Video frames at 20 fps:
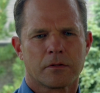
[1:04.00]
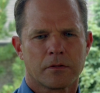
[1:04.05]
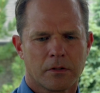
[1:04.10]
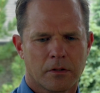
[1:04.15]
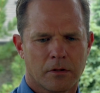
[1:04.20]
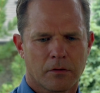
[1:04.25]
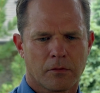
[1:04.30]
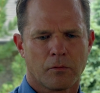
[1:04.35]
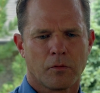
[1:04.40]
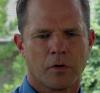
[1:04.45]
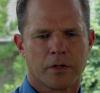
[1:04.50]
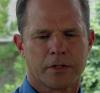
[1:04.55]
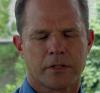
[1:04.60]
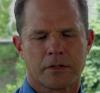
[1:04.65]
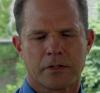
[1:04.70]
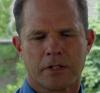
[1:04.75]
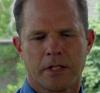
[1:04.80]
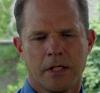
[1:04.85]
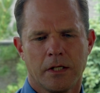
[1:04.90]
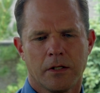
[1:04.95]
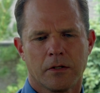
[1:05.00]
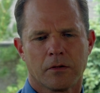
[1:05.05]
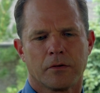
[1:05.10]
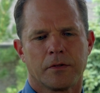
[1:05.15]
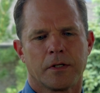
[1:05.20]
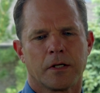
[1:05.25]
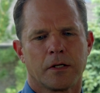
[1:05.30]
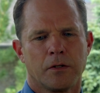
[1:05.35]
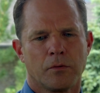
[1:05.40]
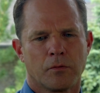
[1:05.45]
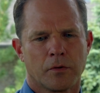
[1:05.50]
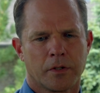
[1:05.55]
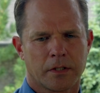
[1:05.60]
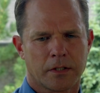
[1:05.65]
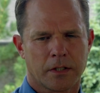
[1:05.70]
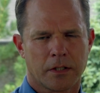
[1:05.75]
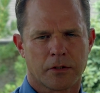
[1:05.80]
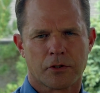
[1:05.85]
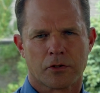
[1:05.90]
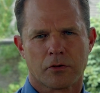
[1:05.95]
once it's healed, now you want it
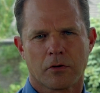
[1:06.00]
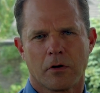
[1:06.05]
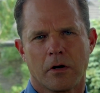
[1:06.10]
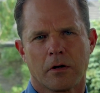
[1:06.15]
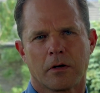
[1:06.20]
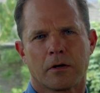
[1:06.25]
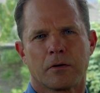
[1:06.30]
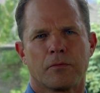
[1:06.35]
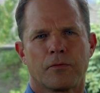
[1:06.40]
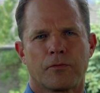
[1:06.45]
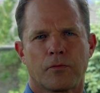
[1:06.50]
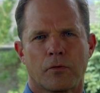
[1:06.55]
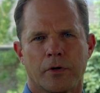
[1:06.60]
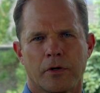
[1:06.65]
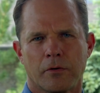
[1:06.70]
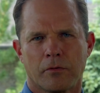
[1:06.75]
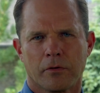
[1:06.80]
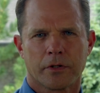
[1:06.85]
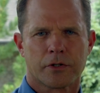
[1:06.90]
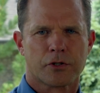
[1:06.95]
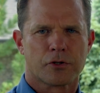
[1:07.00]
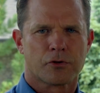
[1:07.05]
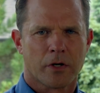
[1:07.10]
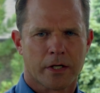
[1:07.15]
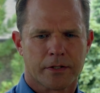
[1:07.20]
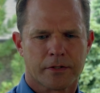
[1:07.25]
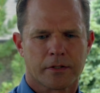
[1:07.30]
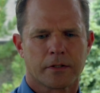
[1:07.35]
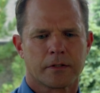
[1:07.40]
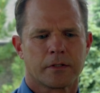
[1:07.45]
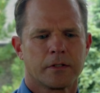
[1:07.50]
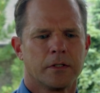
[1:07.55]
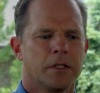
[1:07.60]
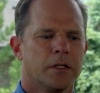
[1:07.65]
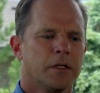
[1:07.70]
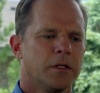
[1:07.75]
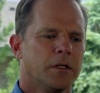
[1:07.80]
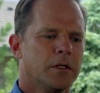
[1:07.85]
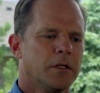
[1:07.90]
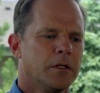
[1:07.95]
to get stronger before you really stress it.
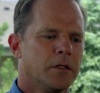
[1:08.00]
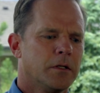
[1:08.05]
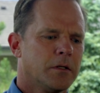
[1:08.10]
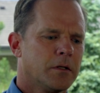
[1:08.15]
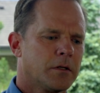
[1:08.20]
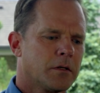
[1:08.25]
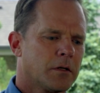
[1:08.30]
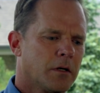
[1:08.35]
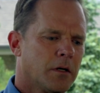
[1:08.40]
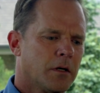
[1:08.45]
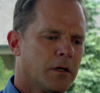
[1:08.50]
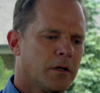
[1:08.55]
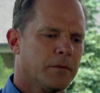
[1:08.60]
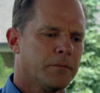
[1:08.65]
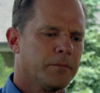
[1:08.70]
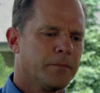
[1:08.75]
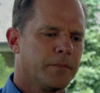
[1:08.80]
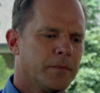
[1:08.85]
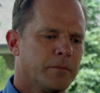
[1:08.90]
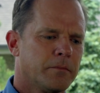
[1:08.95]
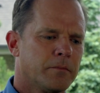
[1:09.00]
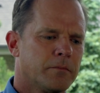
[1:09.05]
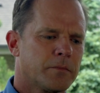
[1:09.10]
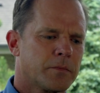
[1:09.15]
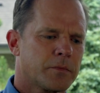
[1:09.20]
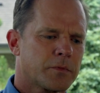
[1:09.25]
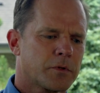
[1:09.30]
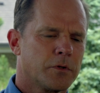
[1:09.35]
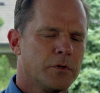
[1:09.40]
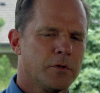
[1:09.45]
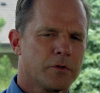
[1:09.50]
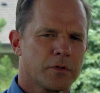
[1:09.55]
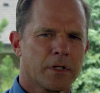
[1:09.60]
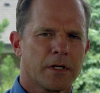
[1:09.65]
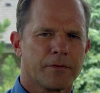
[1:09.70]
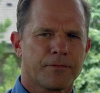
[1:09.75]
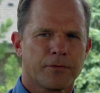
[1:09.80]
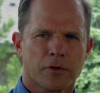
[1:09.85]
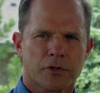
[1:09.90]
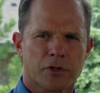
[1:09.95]
So usually
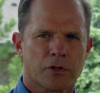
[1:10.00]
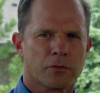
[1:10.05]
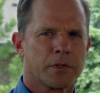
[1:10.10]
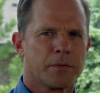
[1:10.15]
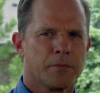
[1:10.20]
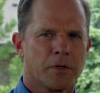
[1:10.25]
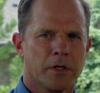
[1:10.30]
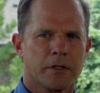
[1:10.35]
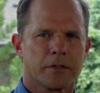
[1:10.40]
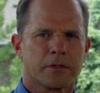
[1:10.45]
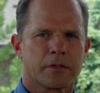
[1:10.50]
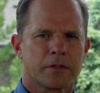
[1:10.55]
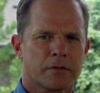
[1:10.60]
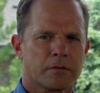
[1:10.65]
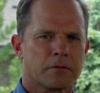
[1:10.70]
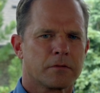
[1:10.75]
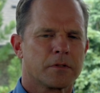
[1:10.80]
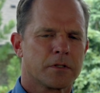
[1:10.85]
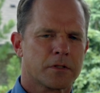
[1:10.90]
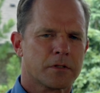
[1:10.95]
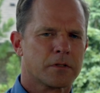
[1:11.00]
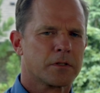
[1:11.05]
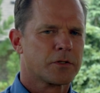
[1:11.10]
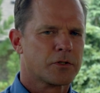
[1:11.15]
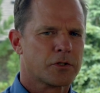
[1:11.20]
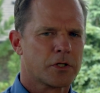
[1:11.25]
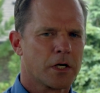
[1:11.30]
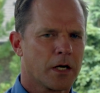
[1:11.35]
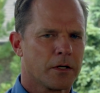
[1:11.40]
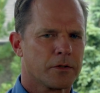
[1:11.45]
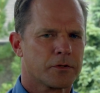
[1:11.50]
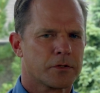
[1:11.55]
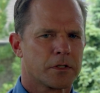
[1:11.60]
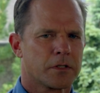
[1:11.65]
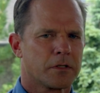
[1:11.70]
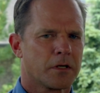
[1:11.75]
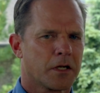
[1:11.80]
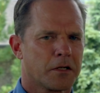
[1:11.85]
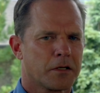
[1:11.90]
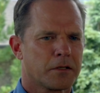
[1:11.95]
that first 3 months is
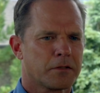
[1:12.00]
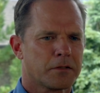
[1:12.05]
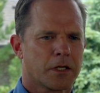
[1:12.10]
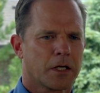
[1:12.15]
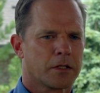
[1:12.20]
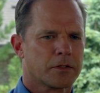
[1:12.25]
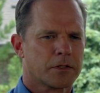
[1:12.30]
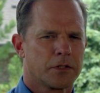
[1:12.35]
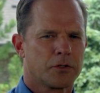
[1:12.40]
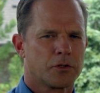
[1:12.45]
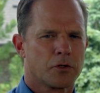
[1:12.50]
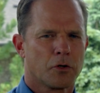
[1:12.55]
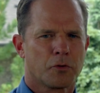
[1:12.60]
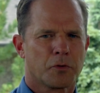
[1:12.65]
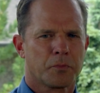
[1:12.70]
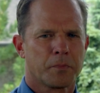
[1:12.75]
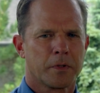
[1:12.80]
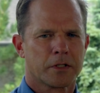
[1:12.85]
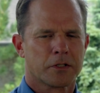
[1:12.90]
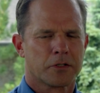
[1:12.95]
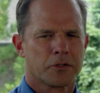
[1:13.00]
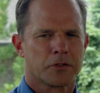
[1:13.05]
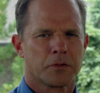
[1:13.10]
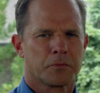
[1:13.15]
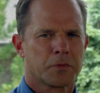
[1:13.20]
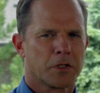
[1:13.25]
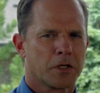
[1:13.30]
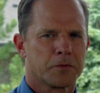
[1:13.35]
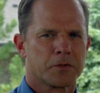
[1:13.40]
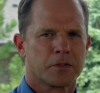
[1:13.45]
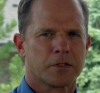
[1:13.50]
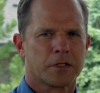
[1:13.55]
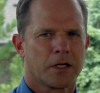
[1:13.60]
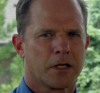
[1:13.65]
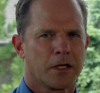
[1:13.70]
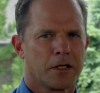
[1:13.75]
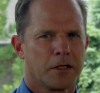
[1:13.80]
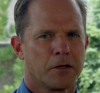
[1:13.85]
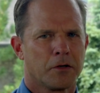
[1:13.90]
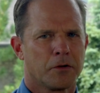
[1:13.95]
challenging. I actually joke with patients sometimes and
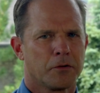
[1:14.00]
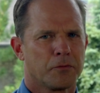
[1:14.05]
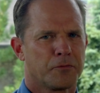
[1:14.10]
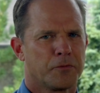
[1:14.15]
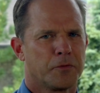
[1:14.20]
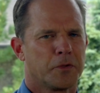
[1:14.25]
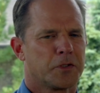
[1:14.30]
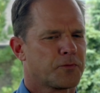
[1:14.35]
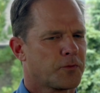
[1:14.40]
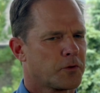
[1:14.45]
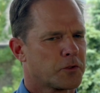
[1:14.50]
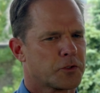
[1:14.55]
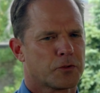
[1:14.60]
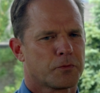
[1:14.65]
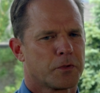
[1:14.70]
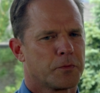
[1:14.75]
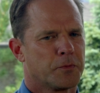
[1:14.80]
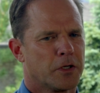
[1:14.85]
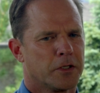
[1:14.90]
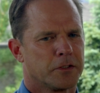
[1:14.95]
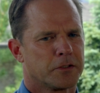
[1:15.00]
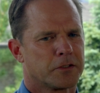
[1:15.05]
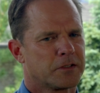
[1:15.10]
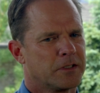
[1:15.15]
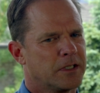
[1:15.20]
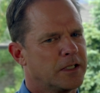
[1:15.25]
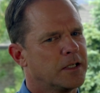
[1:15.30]
say, these first 3 months,